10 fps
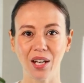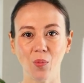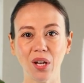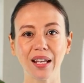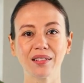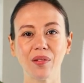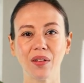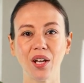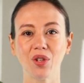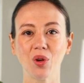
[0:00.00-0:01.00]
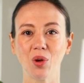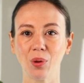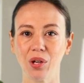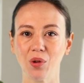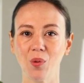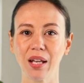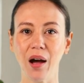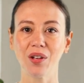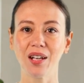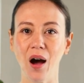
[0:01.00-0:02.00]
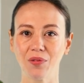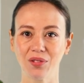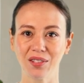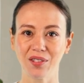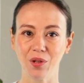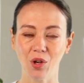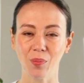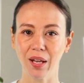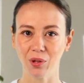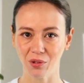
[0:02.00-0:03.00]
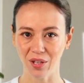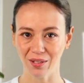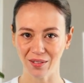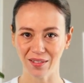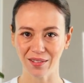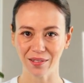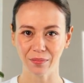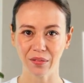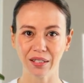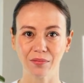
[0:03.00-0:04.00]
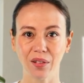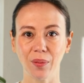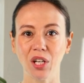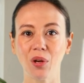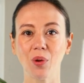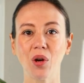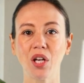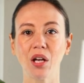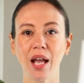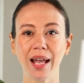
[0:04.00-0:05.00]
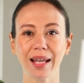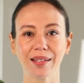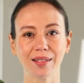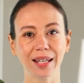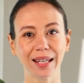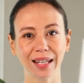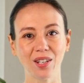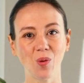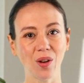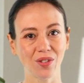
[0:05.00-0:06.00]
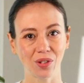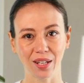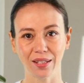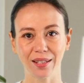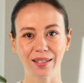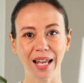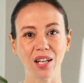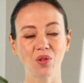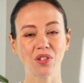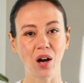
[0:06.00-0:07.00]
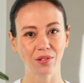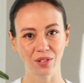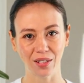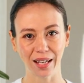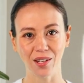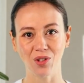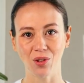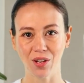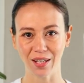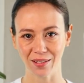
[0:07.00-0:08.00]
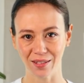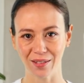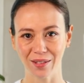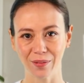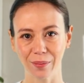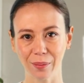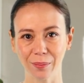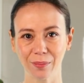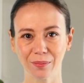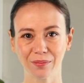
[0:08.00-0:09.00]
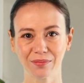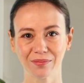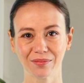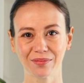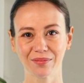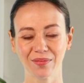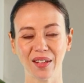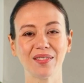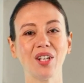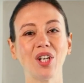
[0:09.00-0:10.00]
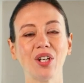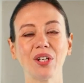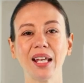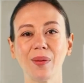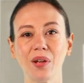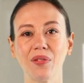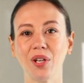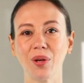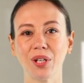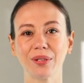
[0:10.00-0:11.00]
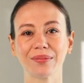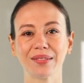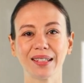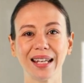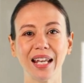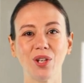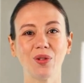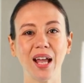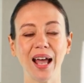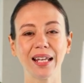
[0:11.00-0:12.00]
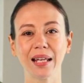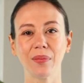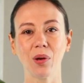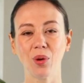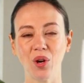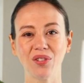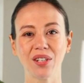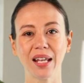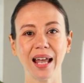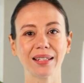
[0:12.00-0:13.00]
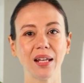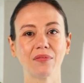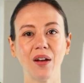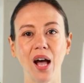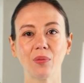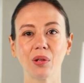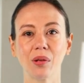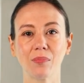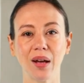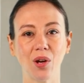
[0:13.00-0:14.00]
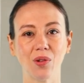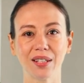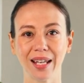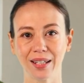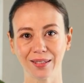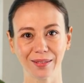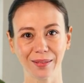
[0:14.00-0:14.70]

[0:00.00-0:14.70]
We need something suitable to allow a doctor to see your medical records. Maybe you broke your leg skiing in Switzerland and your doctor needs your records. A secure email viewer. You can't email personally identifiable medical data.